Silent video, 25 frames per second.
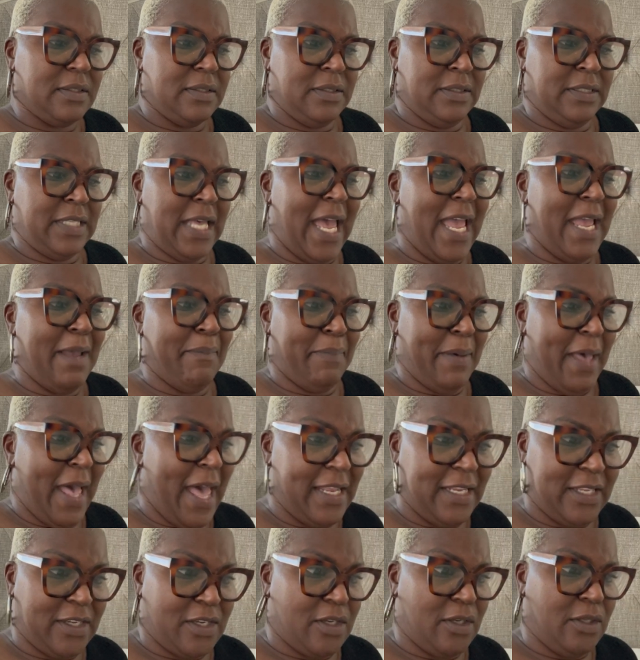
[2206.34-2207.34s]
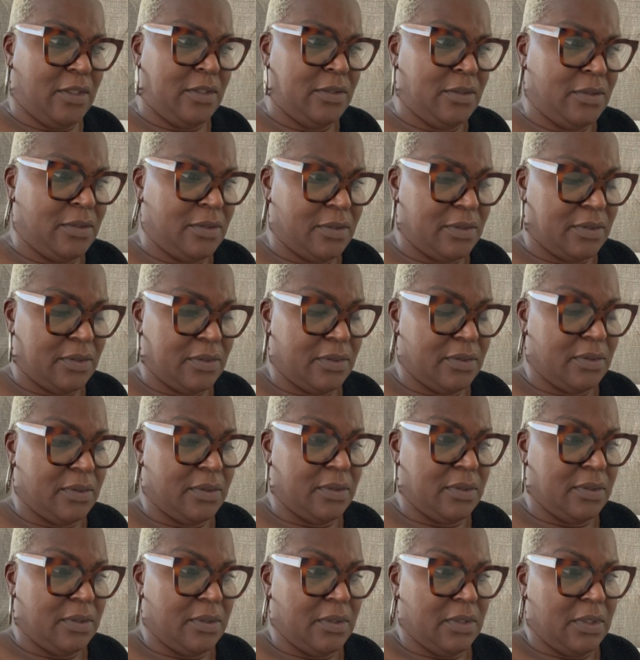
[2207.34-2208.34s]
diabolical
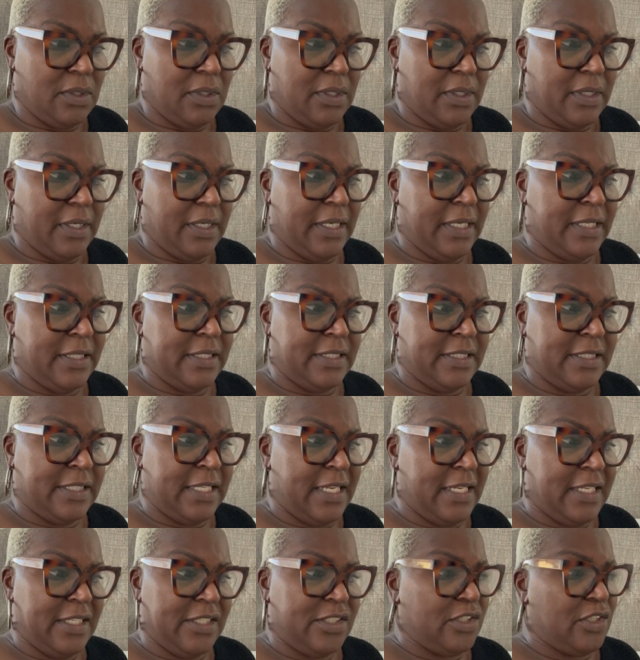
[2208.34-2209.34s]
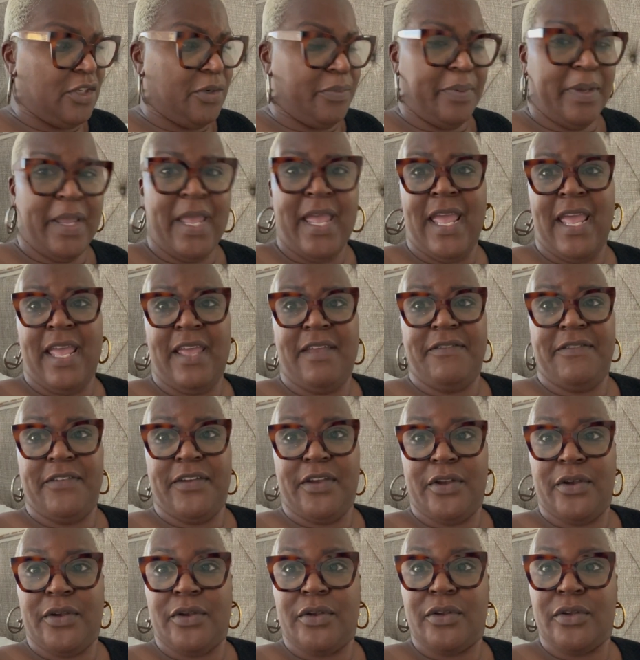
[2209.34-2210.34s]
and sinister
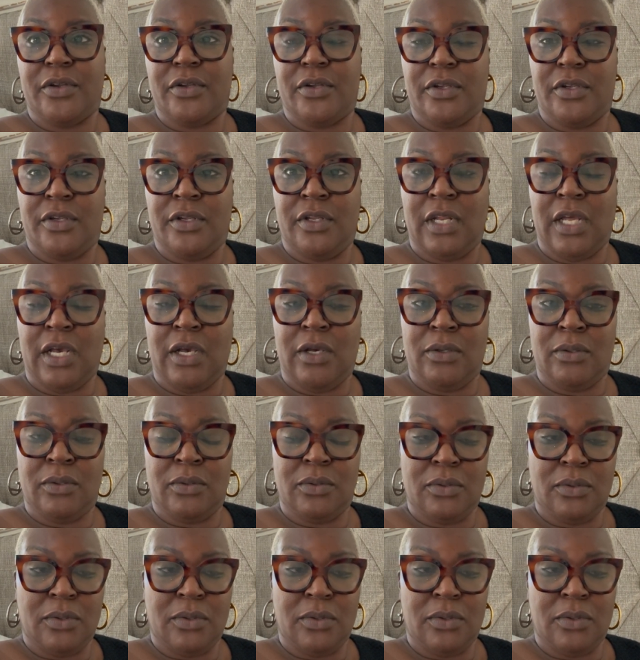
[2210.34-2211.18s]
behavior, you know?